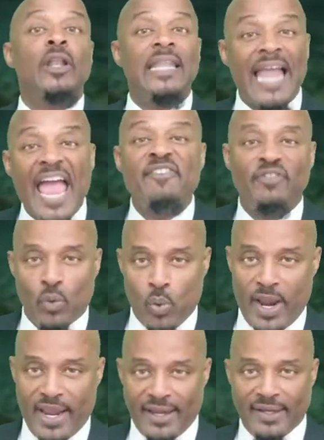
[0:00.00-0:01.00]
your life
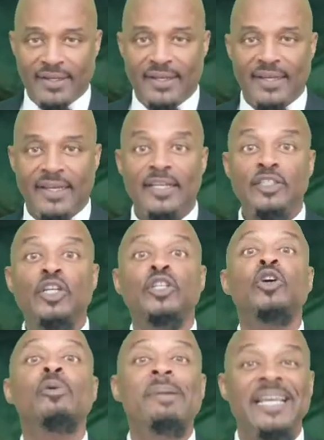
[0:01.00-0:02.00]
away to
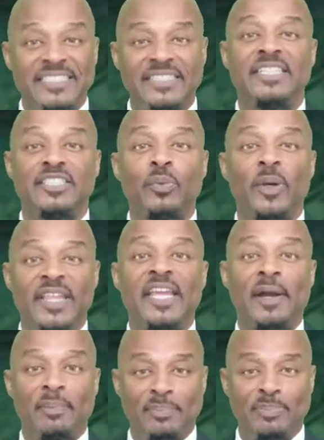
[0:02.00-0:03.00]
do business with
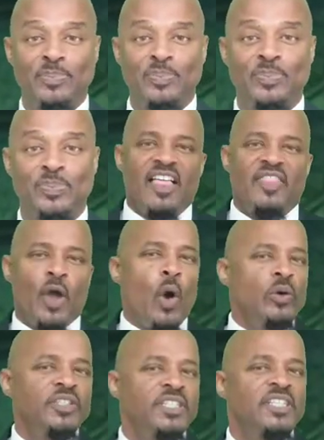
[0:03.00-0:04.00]
him. The
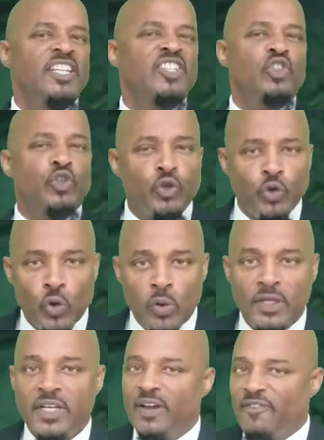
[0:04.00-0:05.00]
ocean is
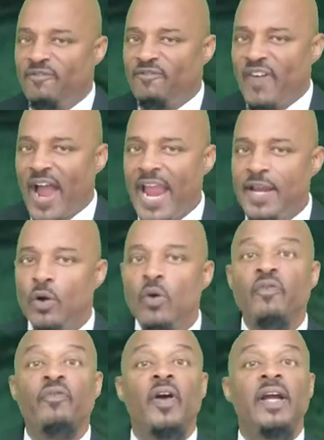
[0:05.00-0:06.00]
truly the
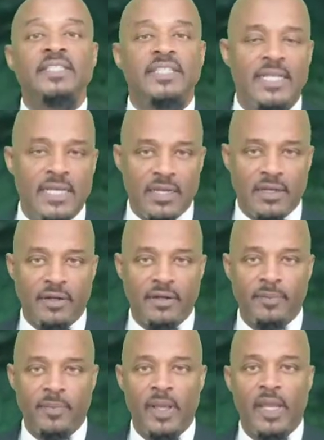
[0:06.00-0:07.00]
final frontier
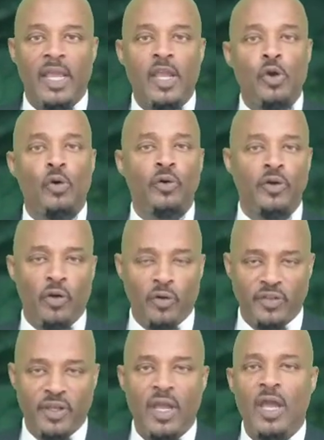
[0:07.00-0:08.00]
here on
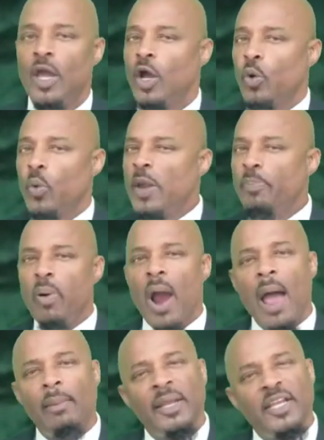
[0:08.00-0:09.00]
Earth. We
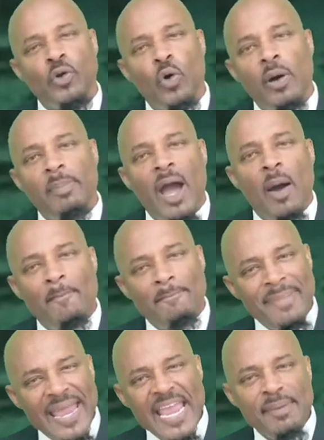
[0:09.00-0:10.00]
probably know about
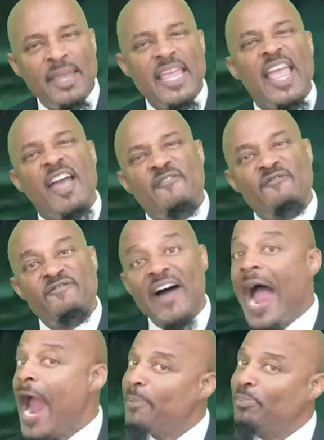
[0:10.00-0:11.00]
maybe
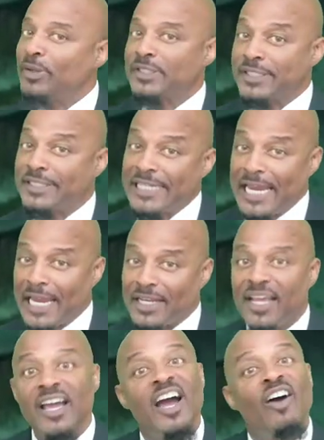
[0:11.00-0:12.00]
5%
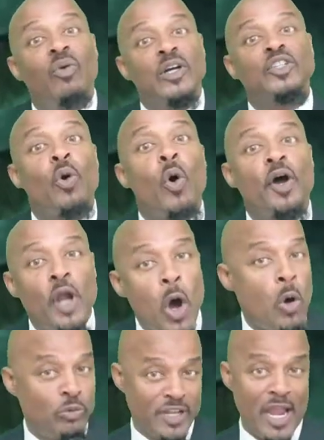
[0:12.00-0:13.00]
of what's going
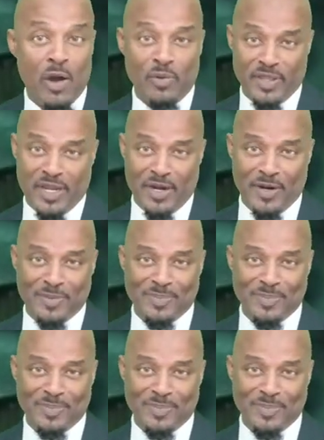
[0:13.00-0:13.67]
on down there.